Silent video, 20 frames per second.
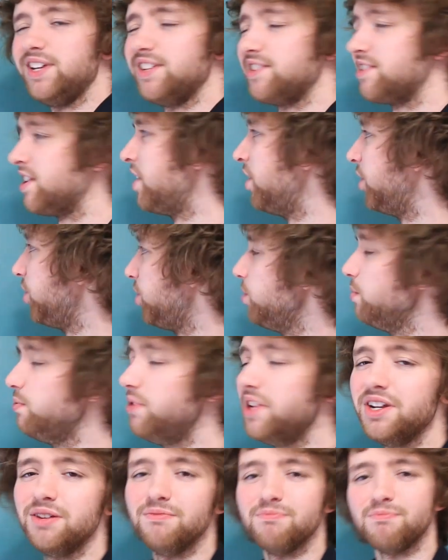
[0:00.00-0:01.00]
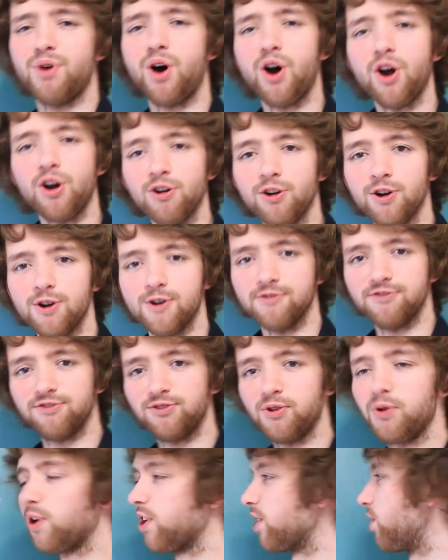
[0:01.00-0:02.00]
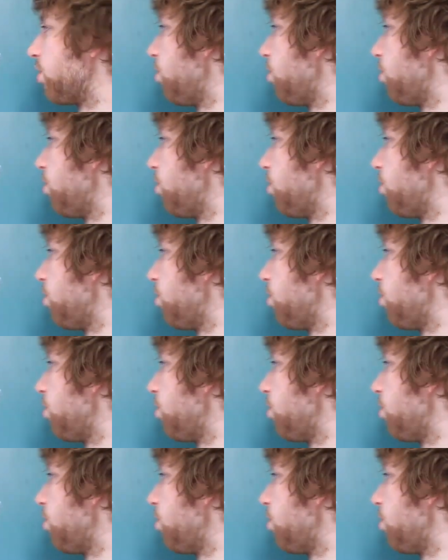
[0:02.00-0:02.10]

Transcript: is, you didn't borrow four